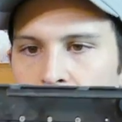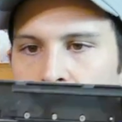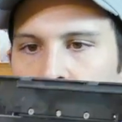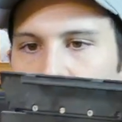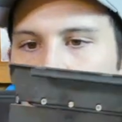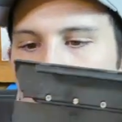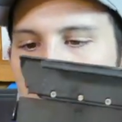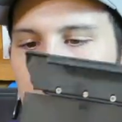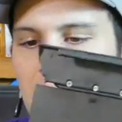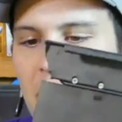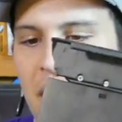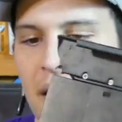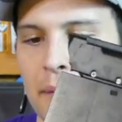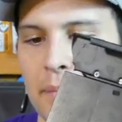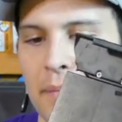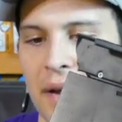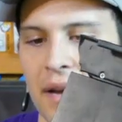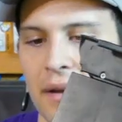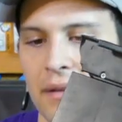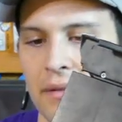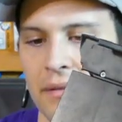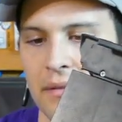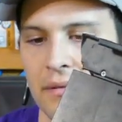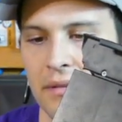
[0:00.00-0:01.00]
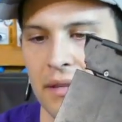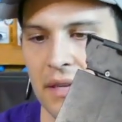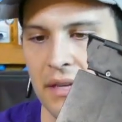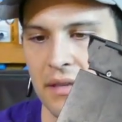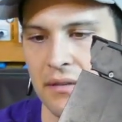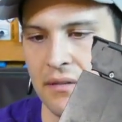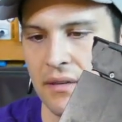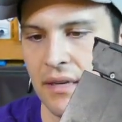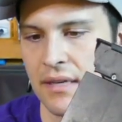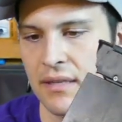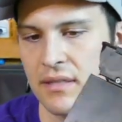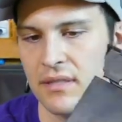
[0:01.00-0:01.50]
iPad mount that
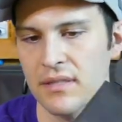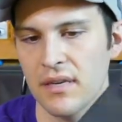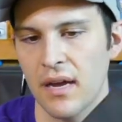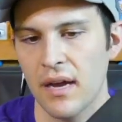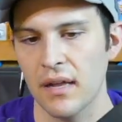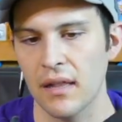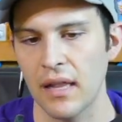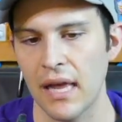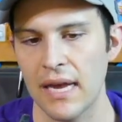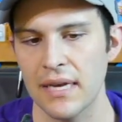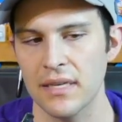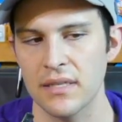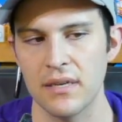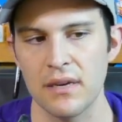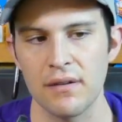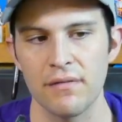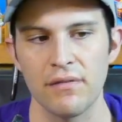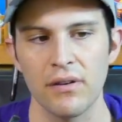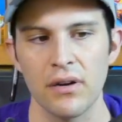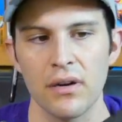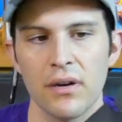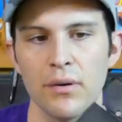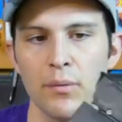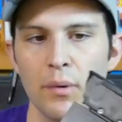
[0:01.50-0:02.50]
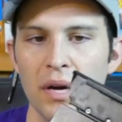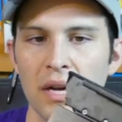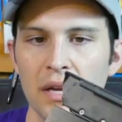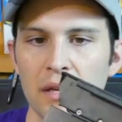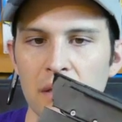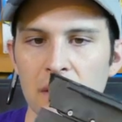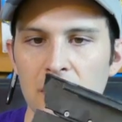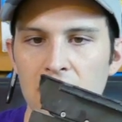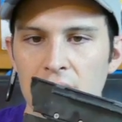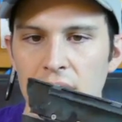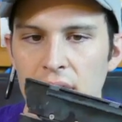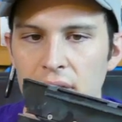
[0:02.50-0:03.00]
has not lasted very well.